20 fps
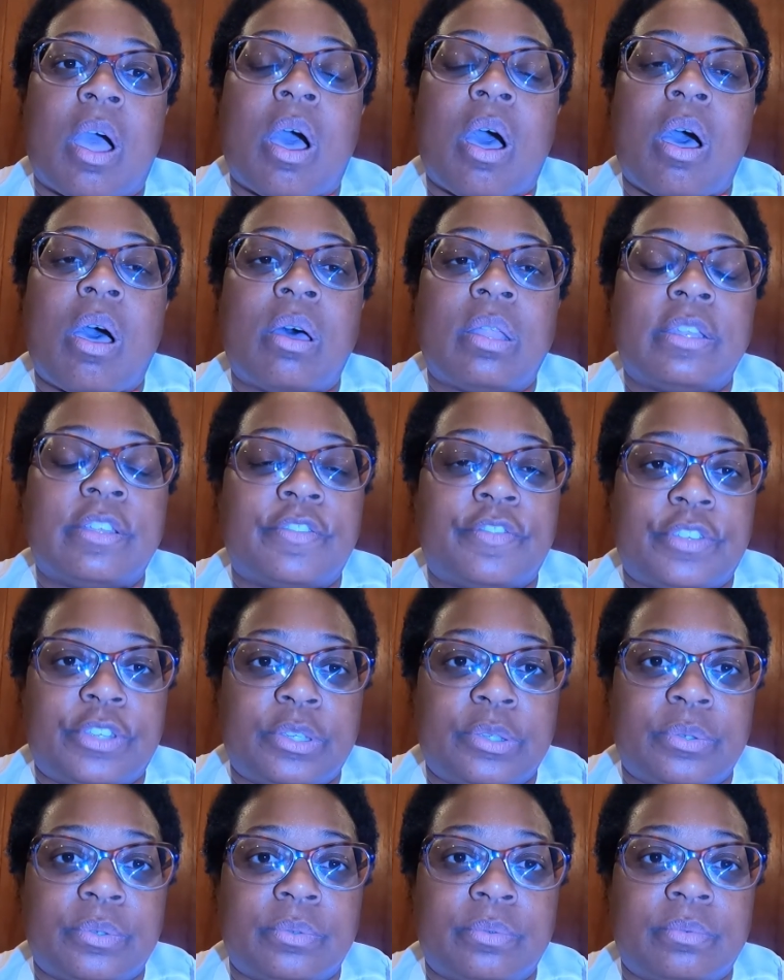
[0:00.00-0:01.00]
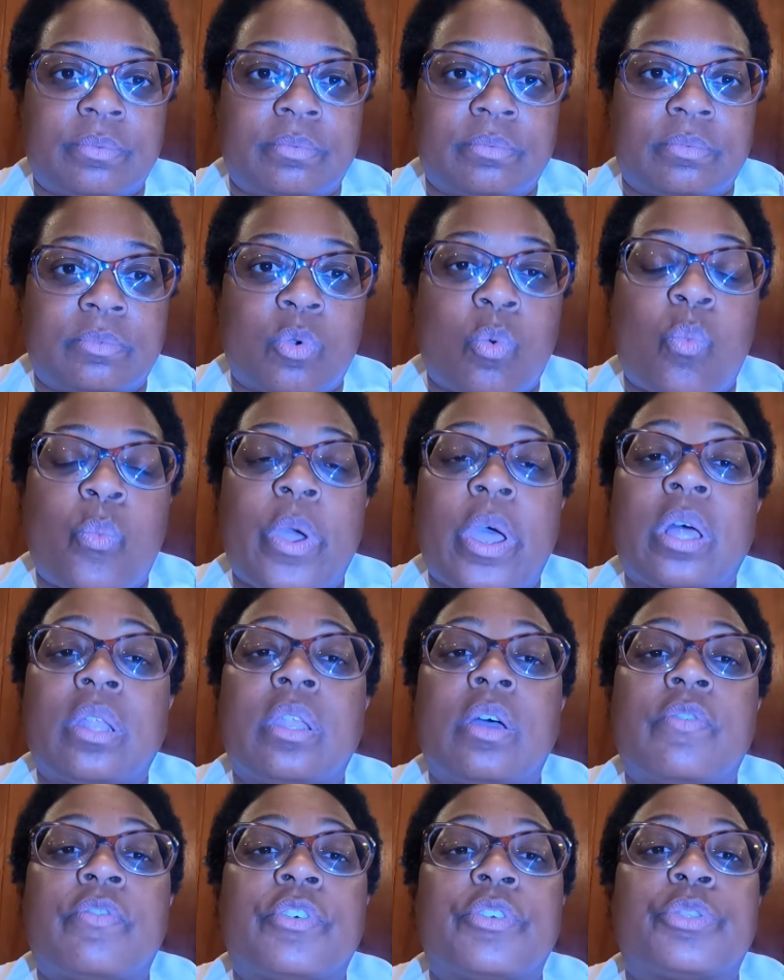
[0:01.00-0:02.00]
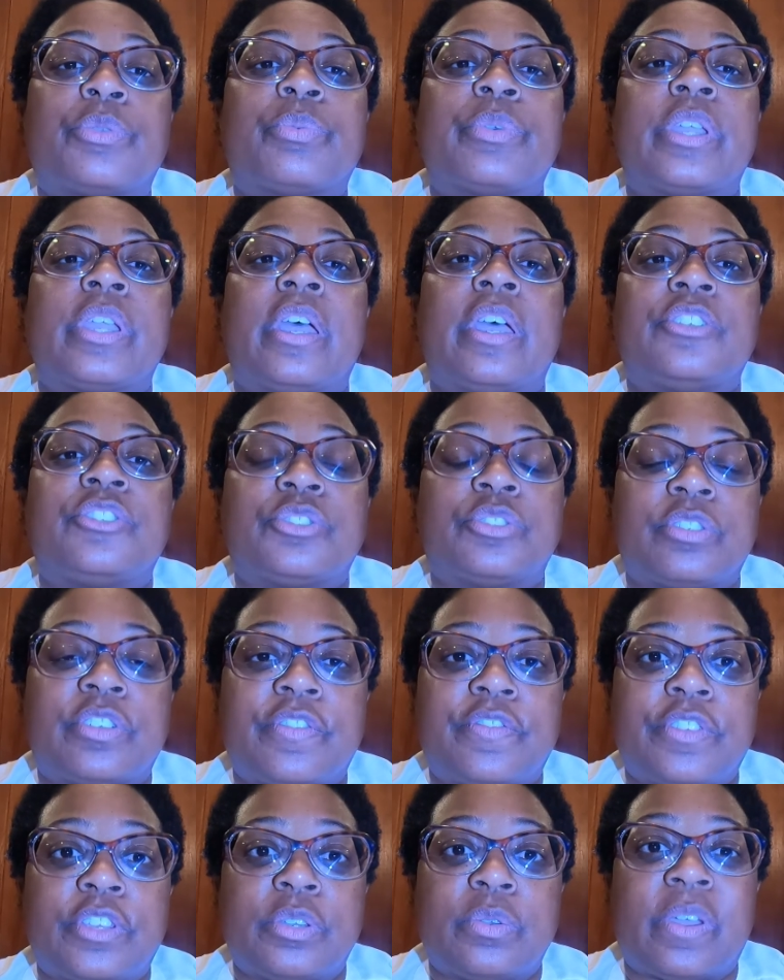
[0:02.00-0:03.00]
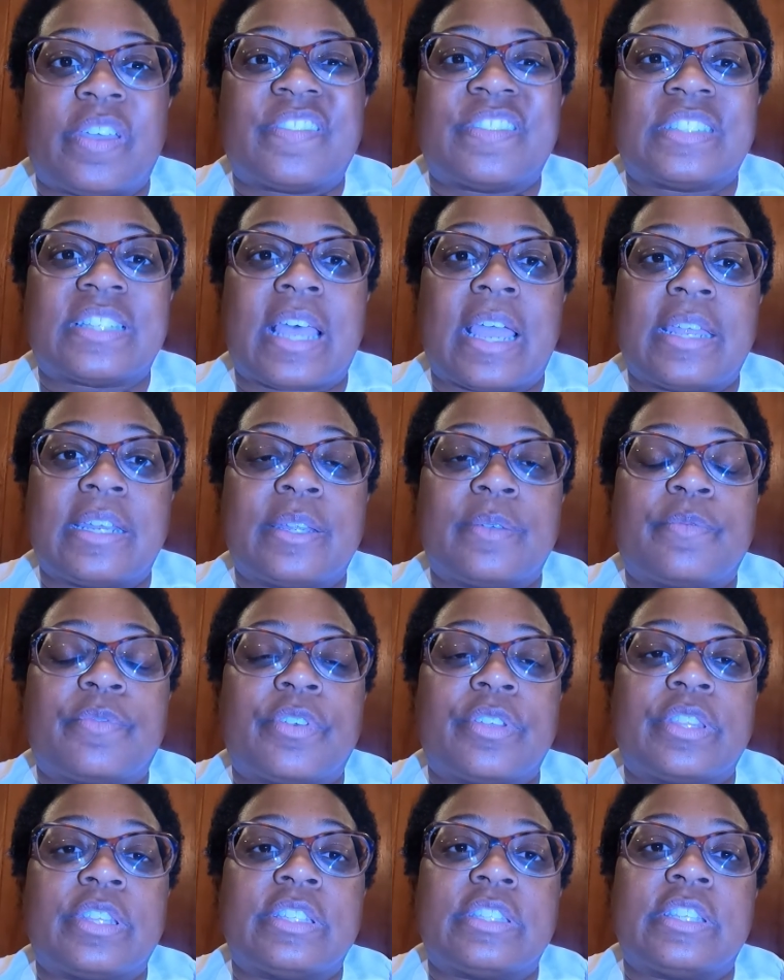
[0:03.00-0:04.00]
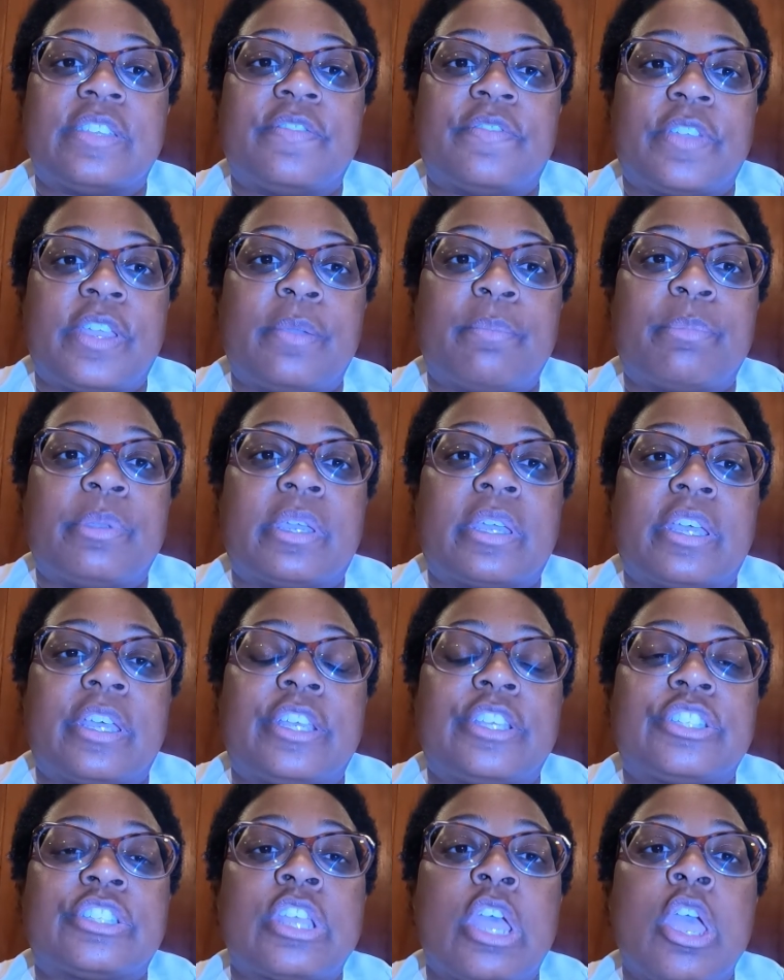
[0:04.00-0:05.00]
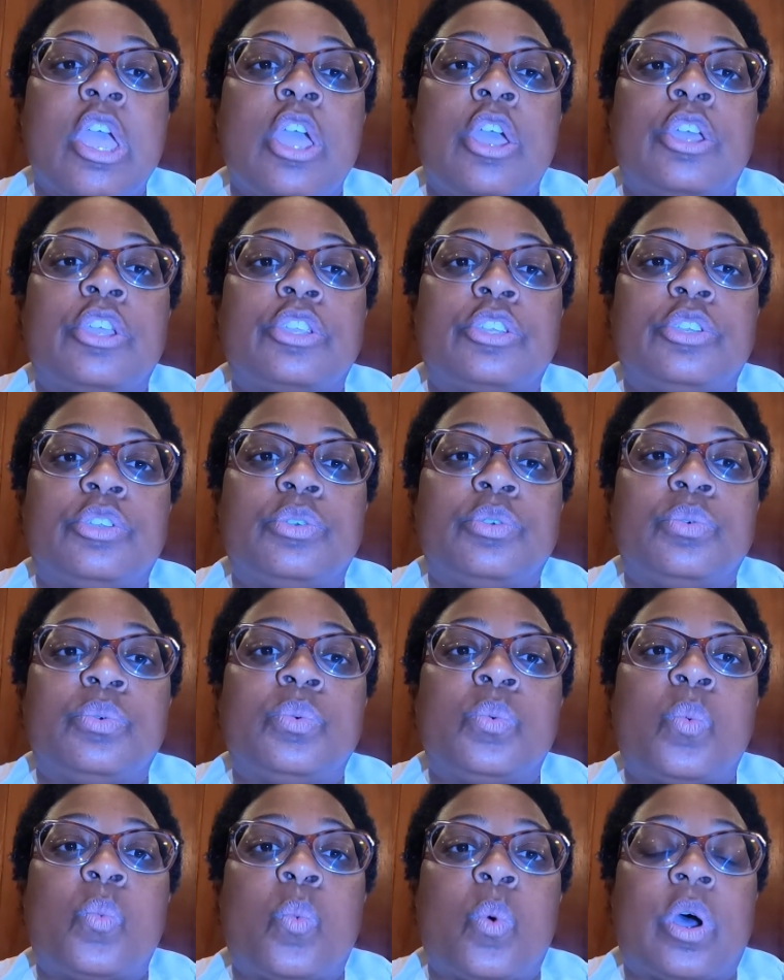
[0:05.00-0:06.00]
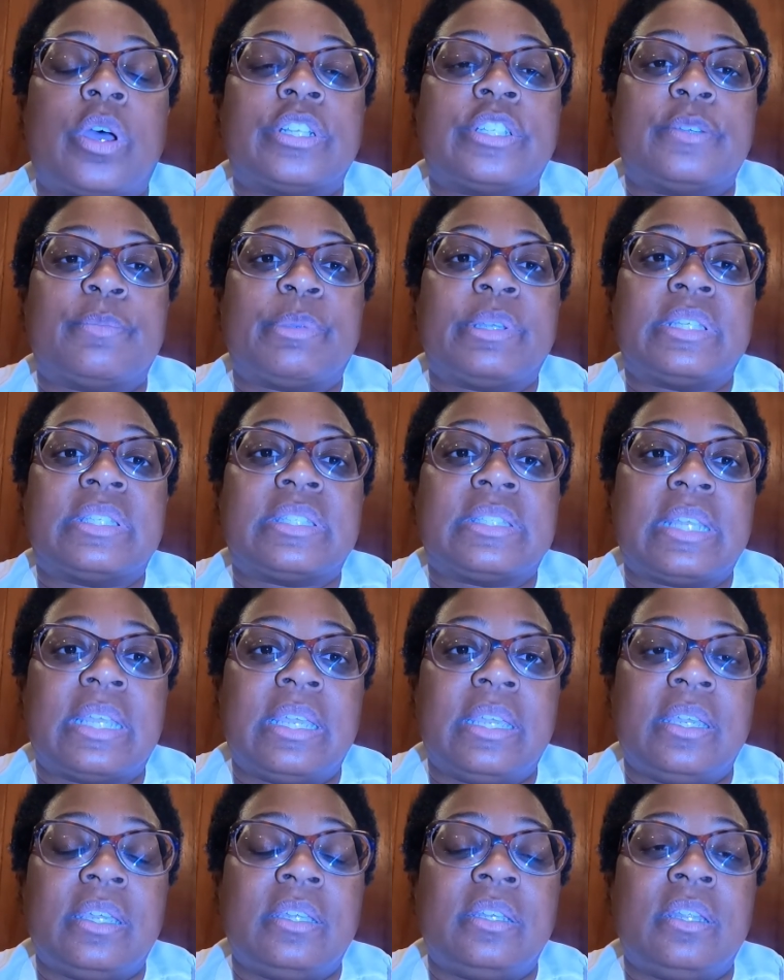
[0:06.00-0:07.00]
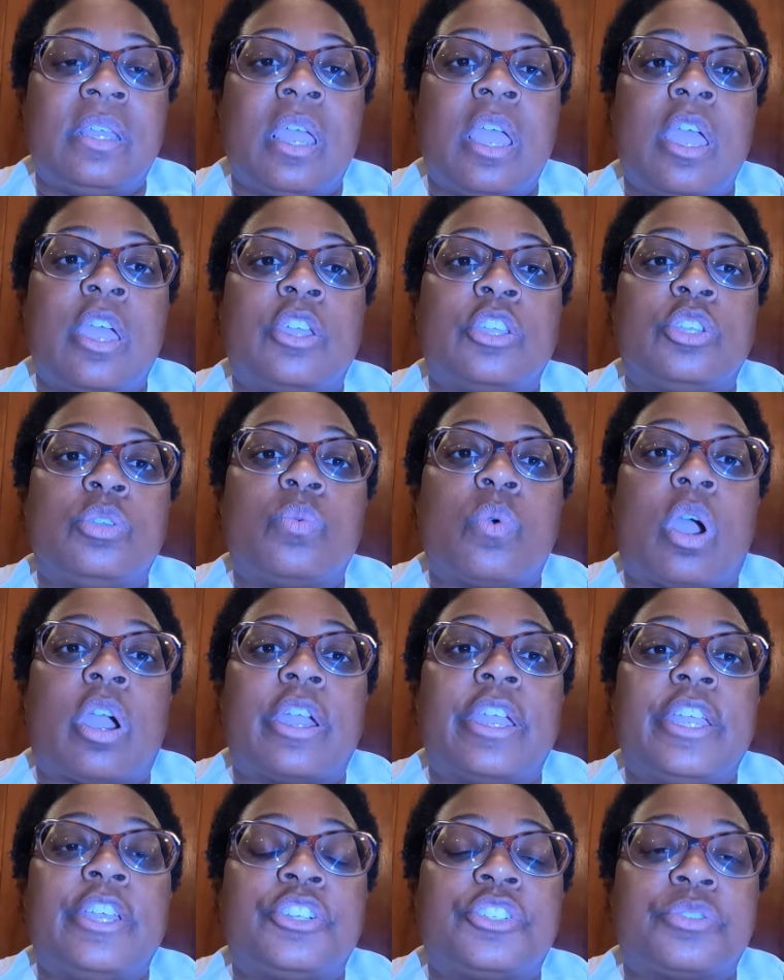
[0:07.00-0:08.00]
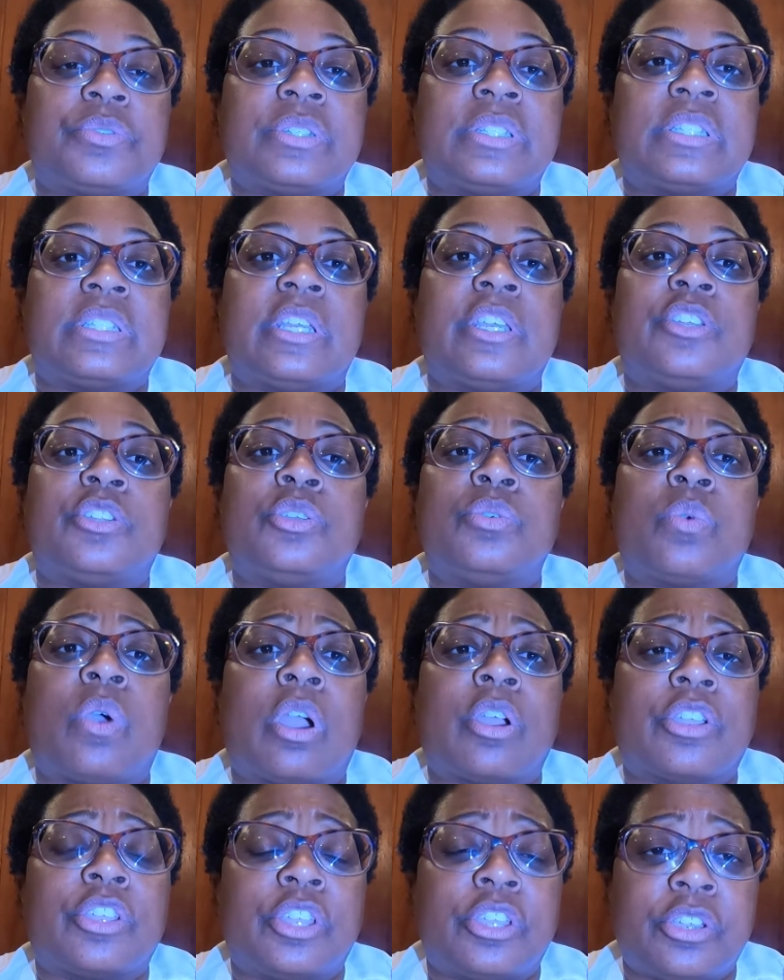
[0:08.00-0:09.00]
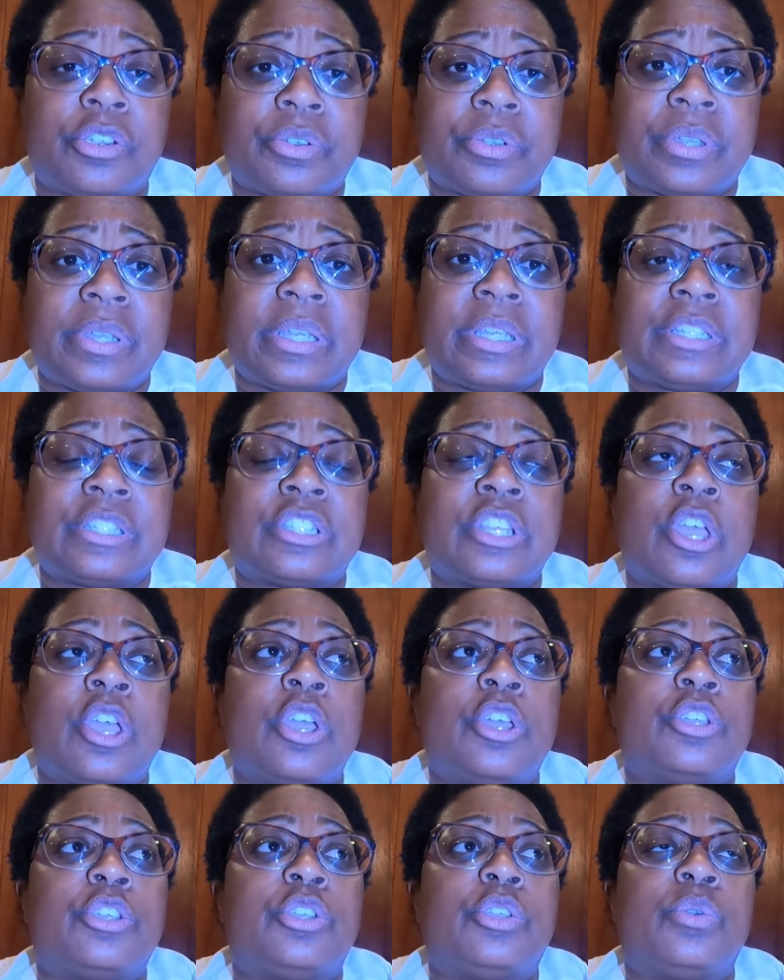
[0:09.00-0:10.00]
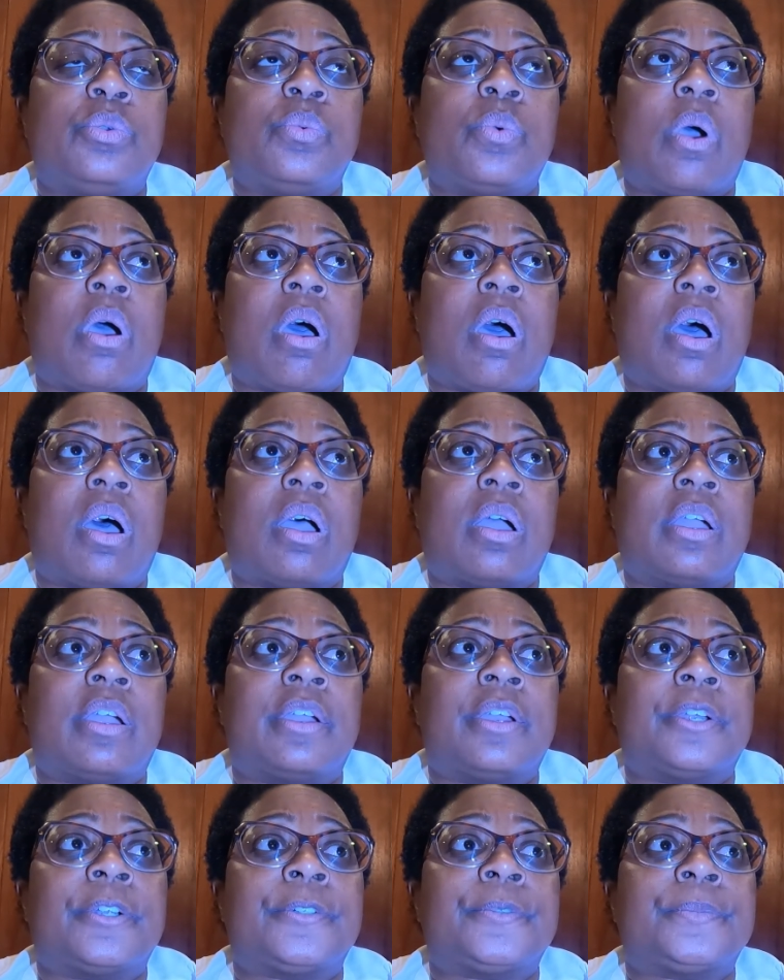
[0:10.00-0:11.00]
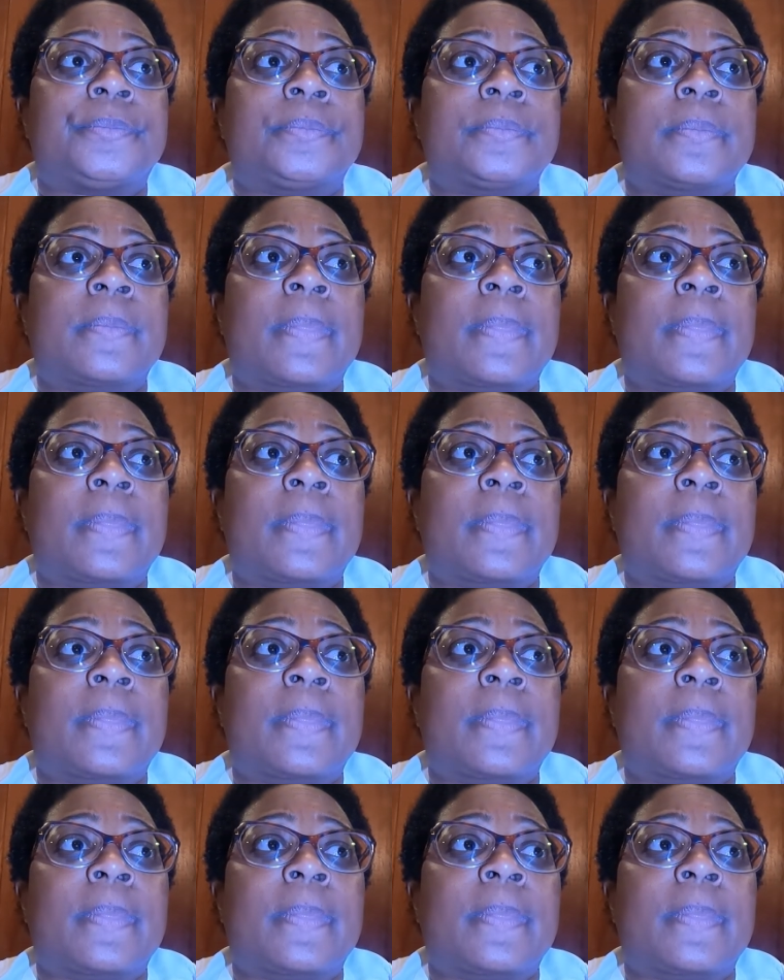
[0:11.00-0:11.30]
All of you, well over 300 of you, have signed up for this event because you want to be seen, you are interested, you are curious, you are